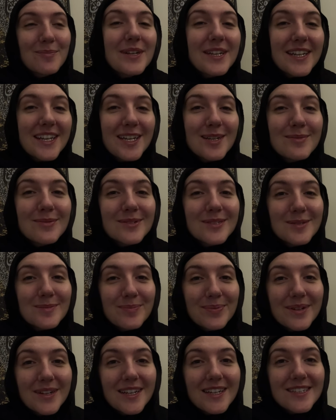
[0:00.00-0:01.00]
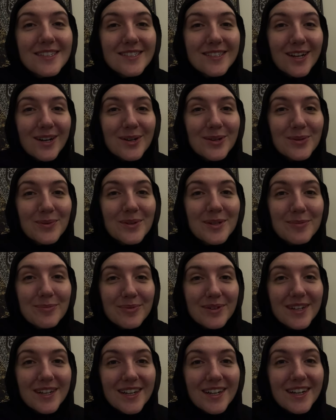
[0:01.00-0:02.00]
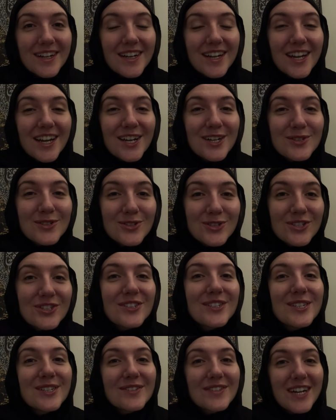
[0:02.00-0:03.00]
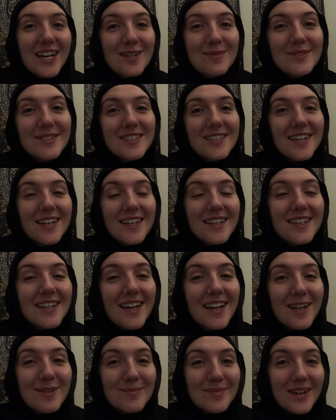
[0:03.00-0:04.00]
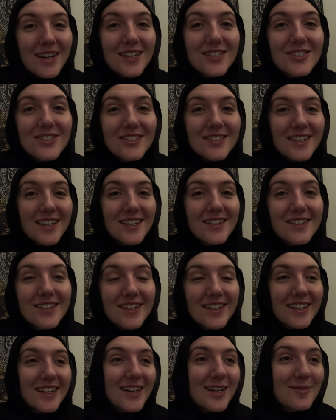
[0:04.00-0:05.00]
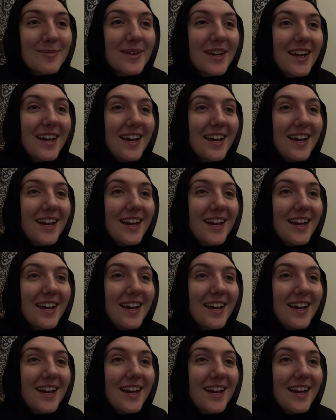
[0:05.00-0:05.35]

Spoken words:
Being able to pray Tarawih prayer during Ramadan at Masjid Al-Haram,